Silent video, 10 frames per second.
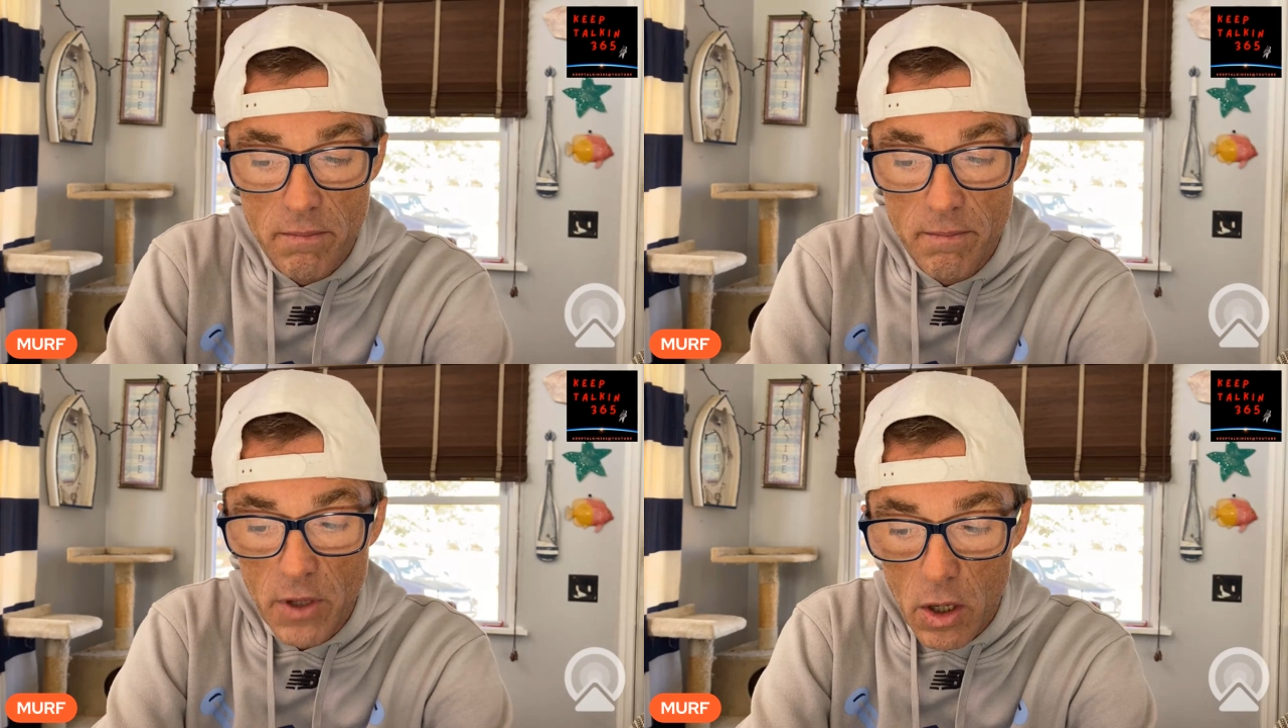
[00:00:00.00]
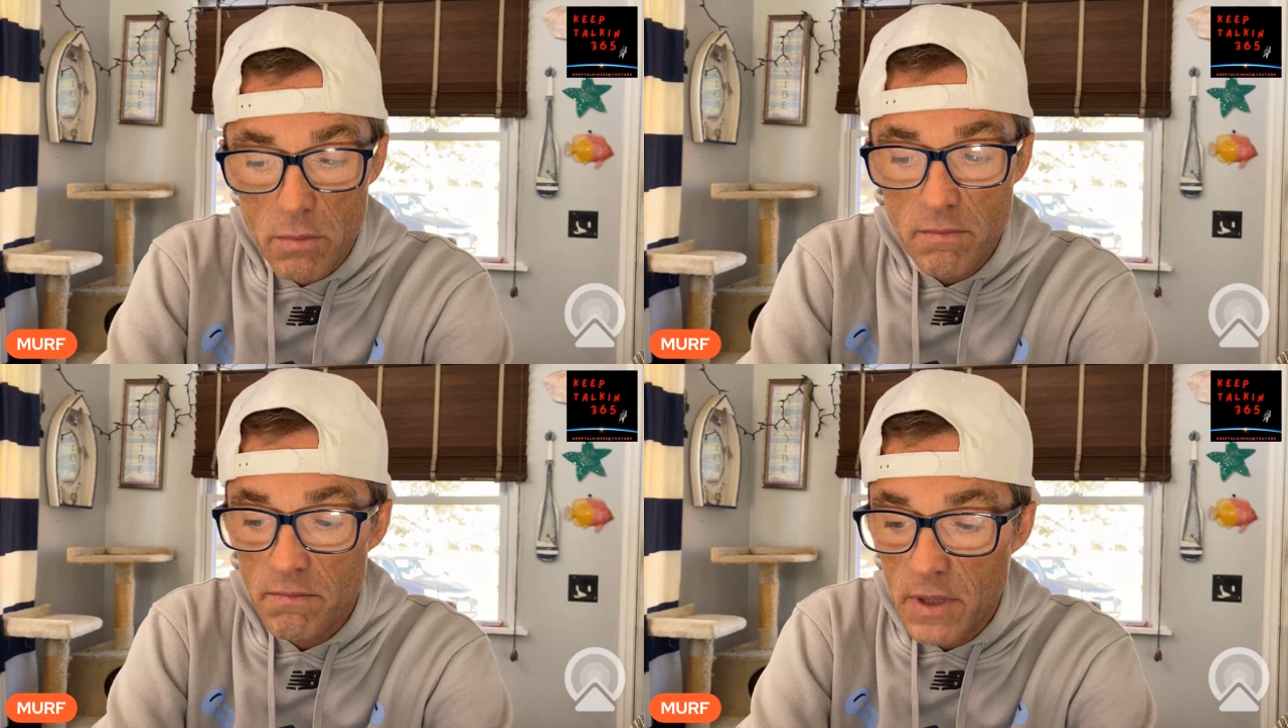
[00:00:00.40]

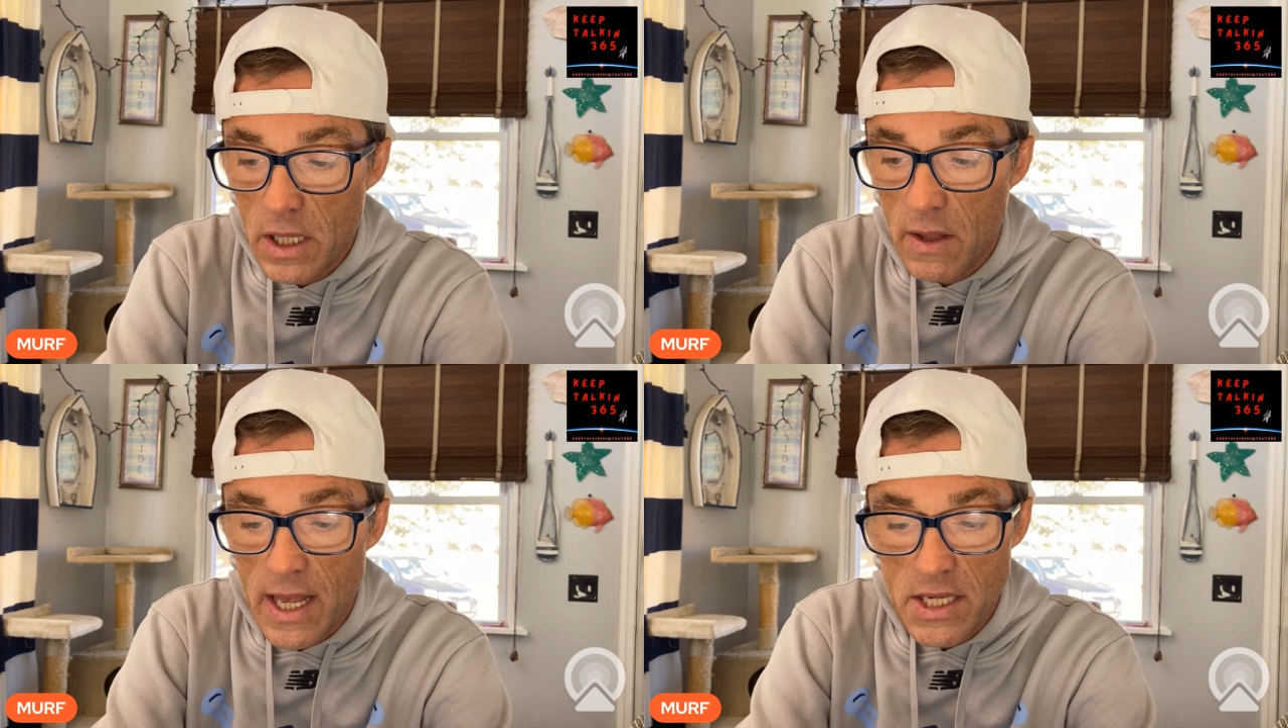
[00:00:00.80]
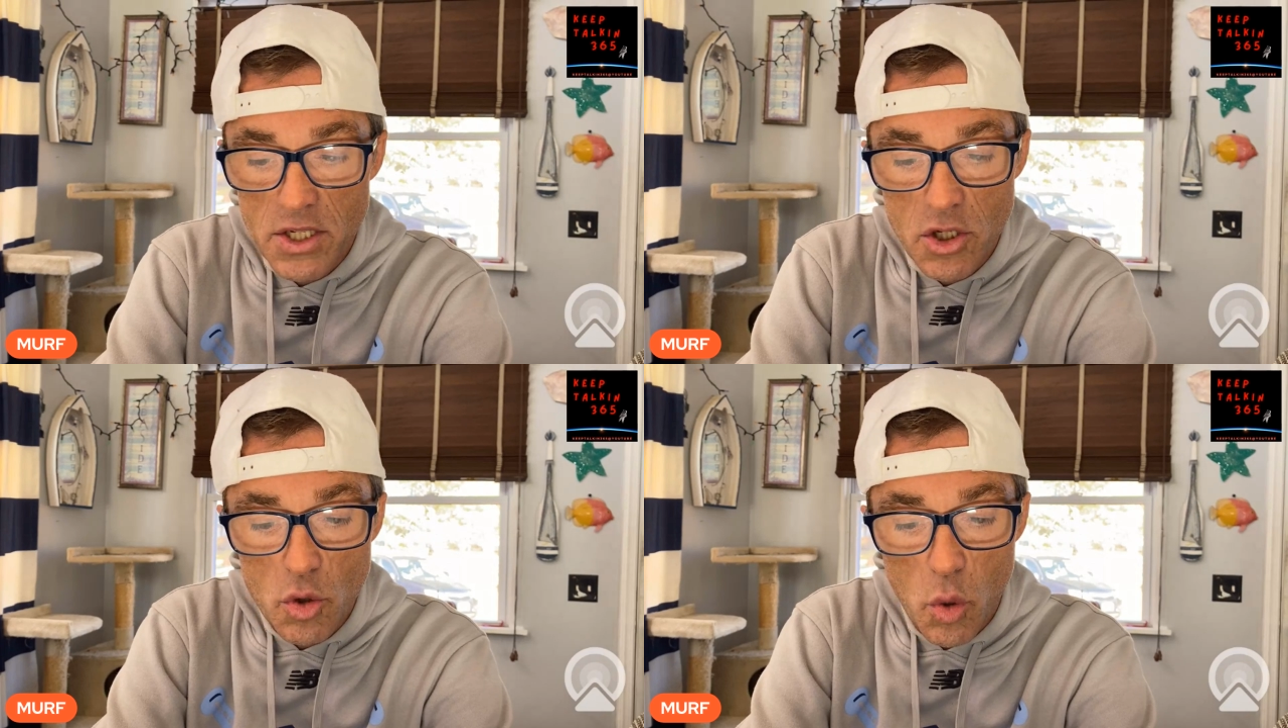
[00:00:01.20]
in the
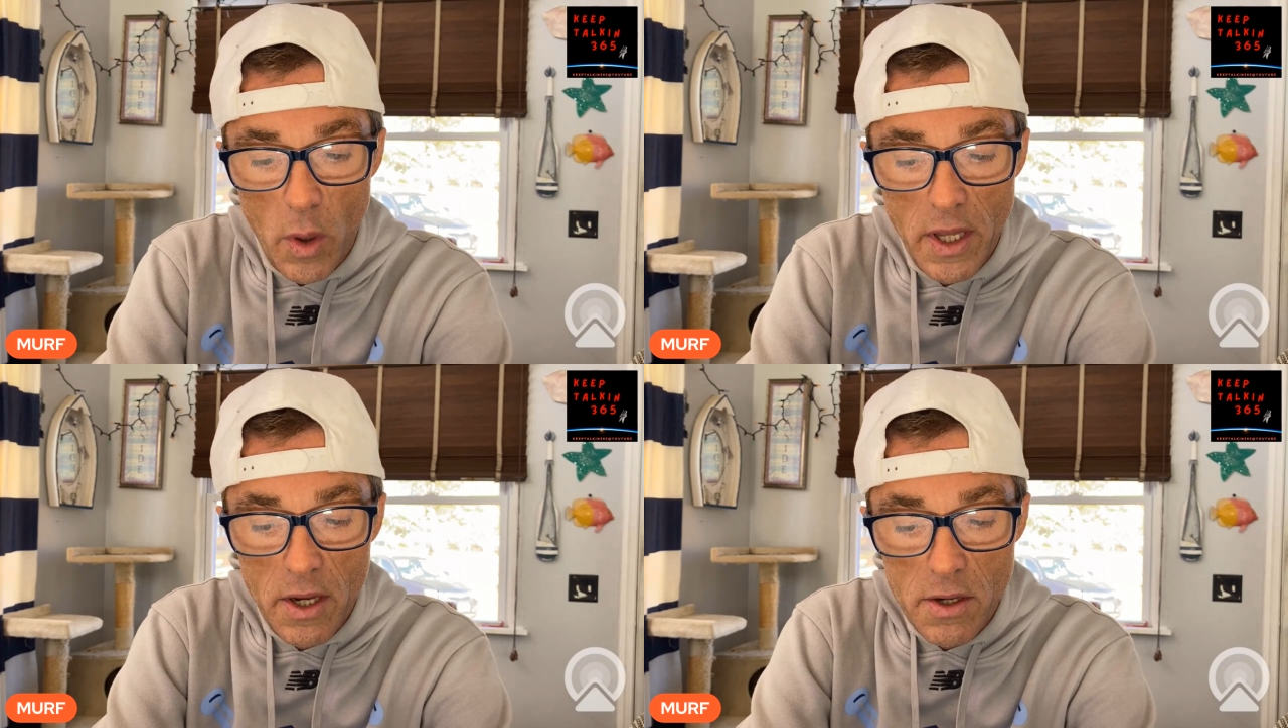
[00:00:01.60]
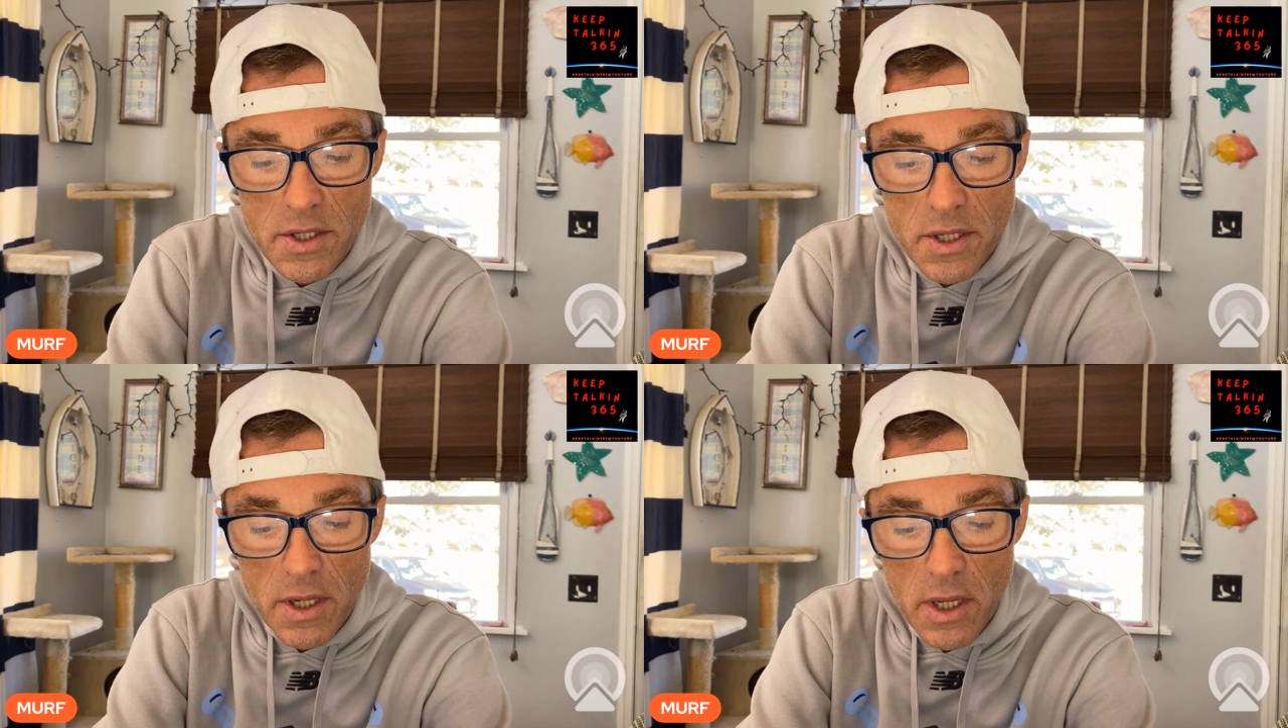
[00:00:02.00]
last 20
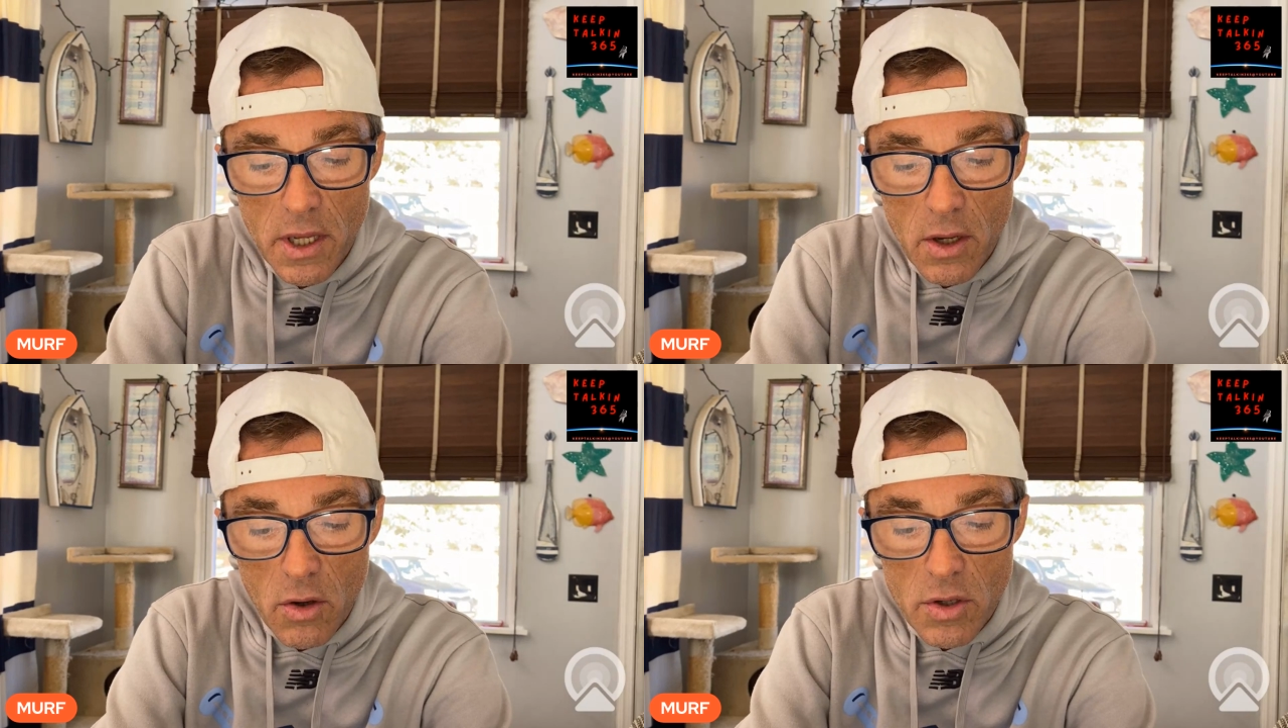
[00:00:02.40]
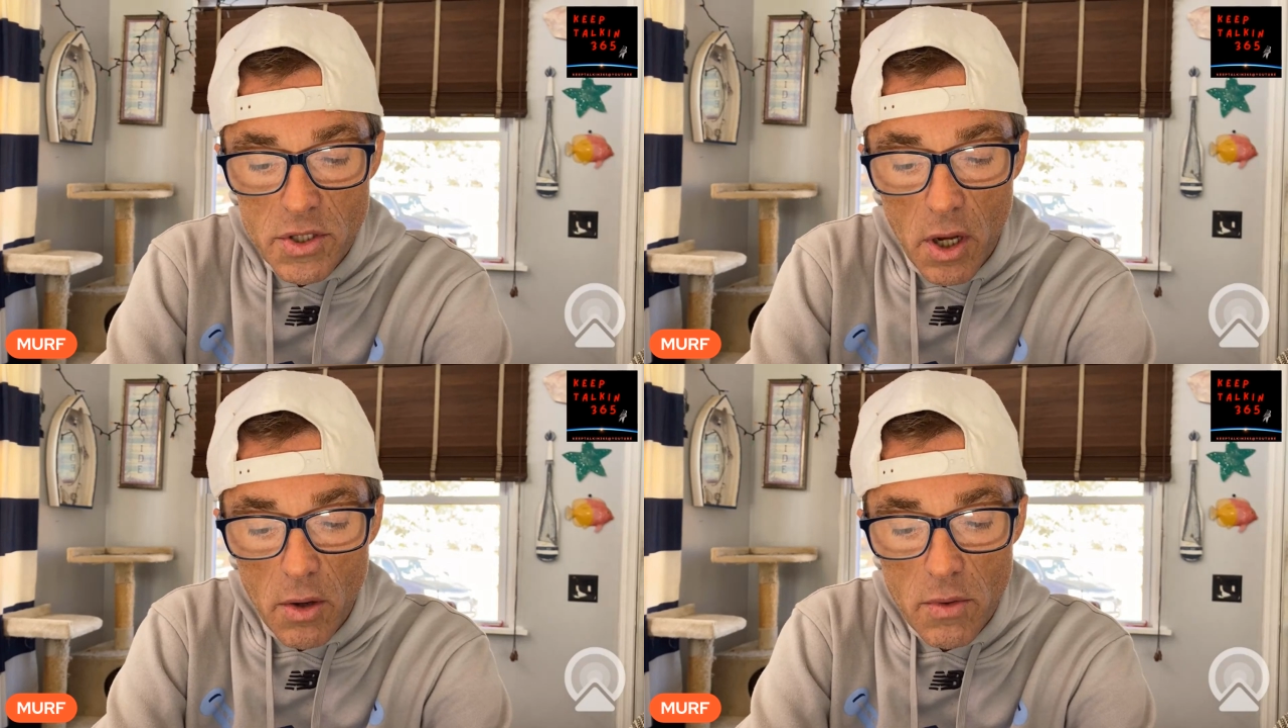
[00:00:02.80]
years or
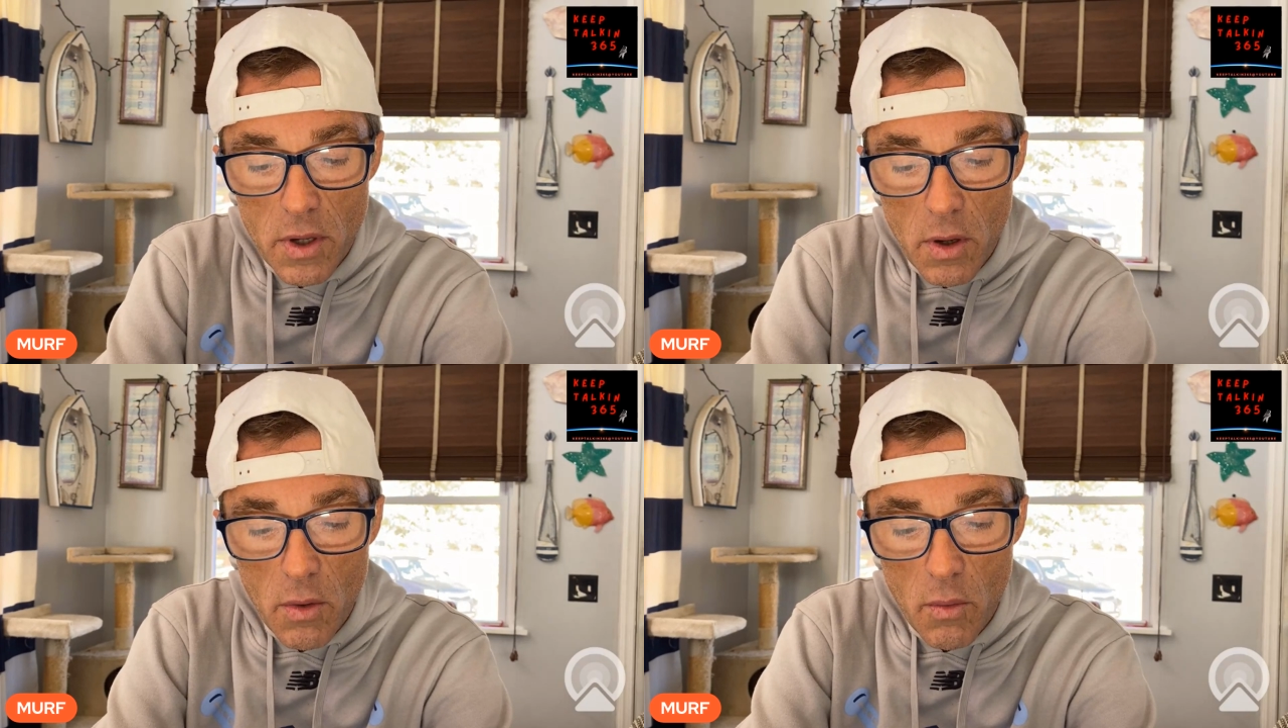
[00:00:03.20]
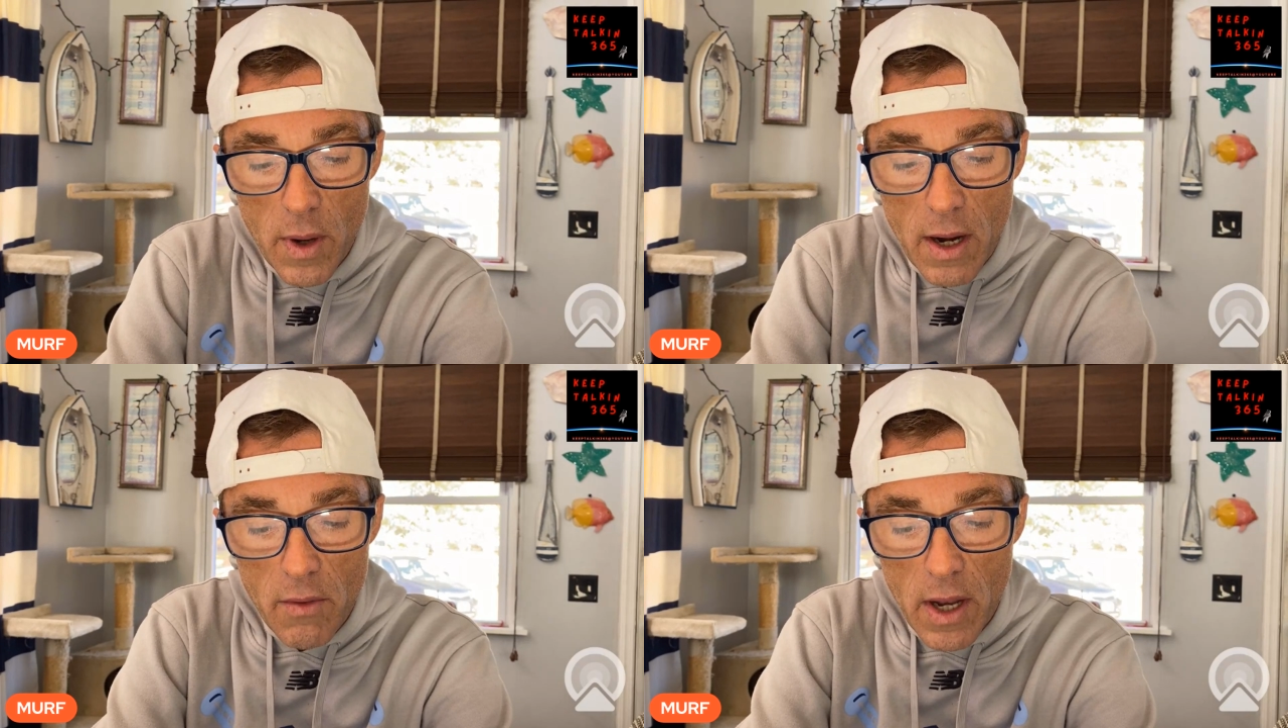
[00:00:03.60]
so,
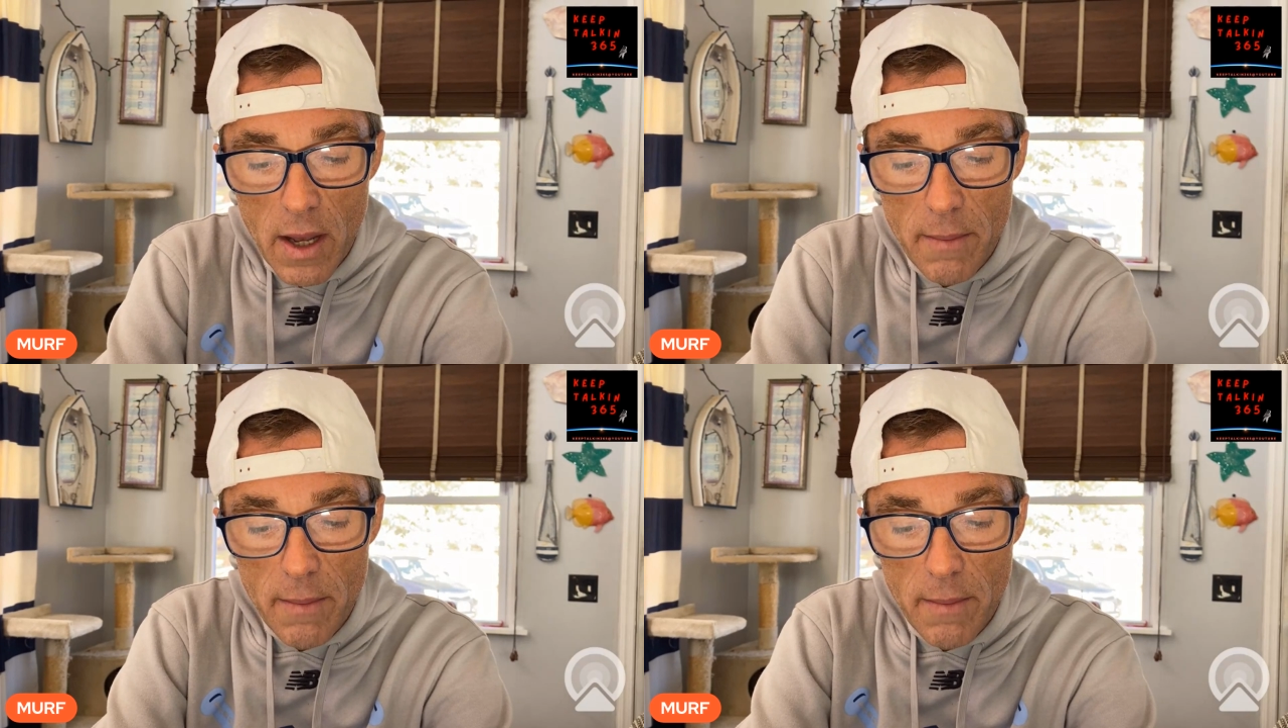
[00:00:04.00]
where